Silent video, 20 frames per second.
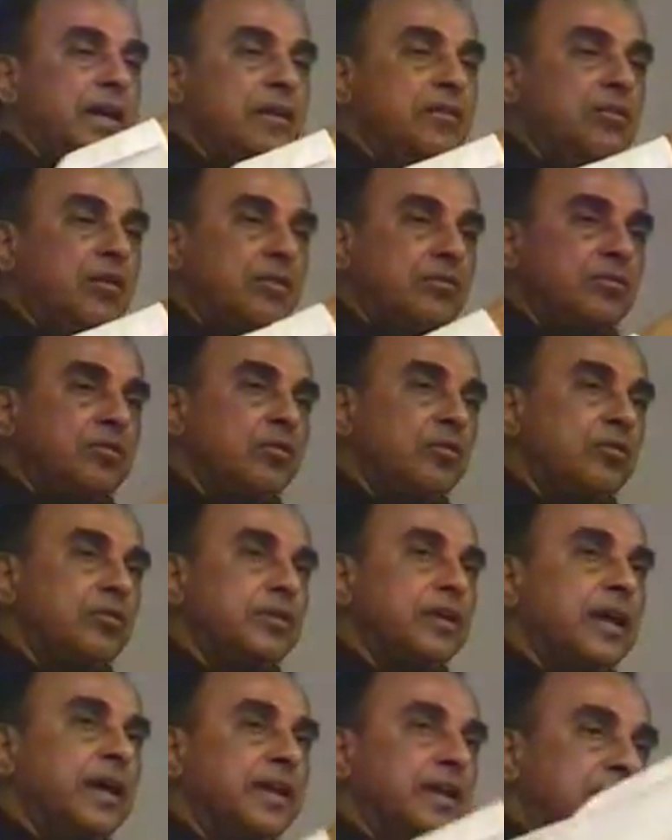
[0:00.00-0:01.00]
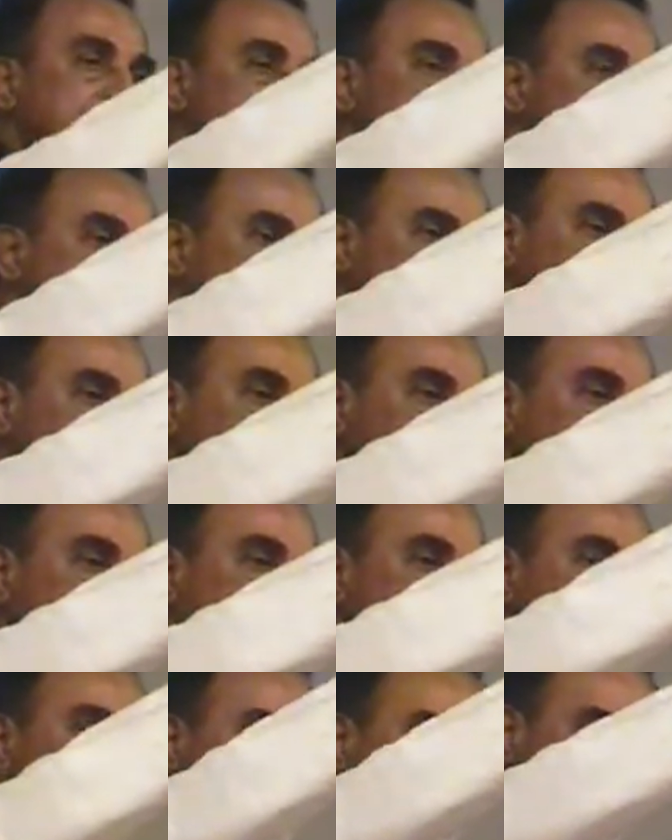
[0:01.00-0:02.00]
cannot go directly
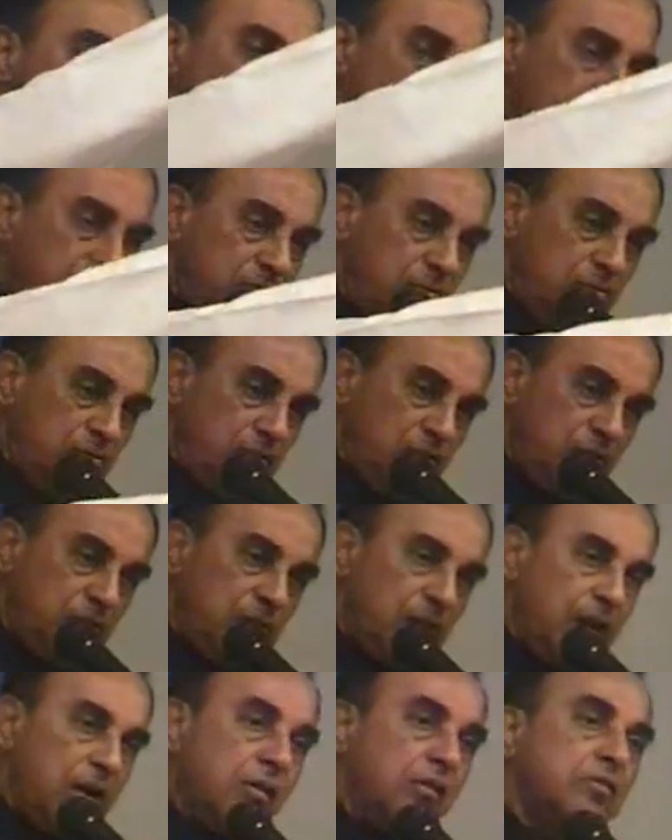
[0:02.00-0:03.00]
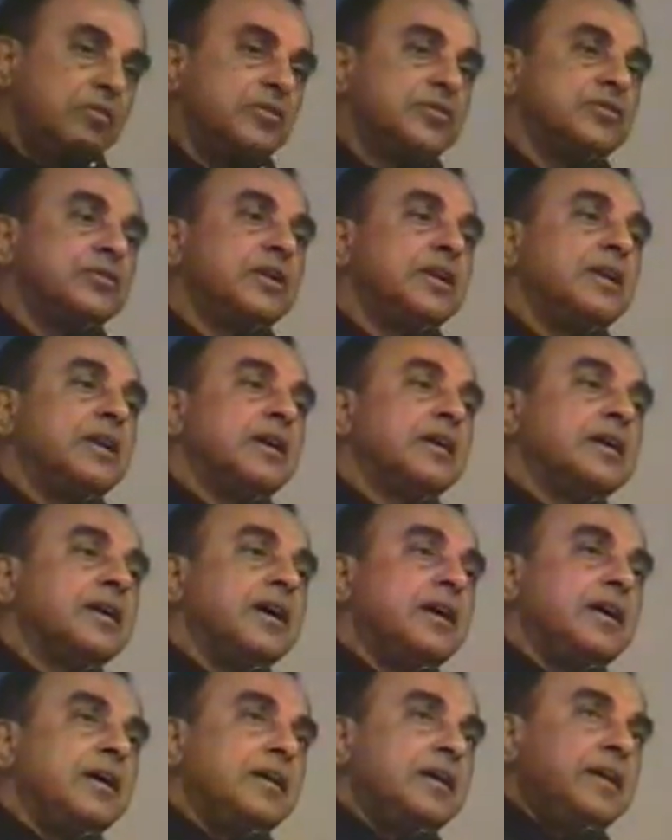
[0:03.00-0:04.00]
today, so you have to go around Sri
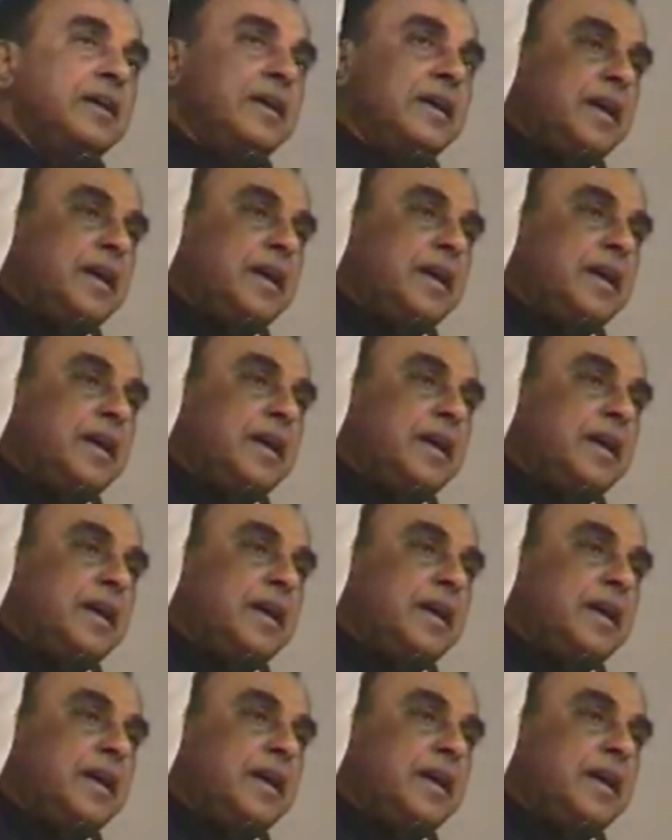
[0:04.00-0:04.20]
Lanka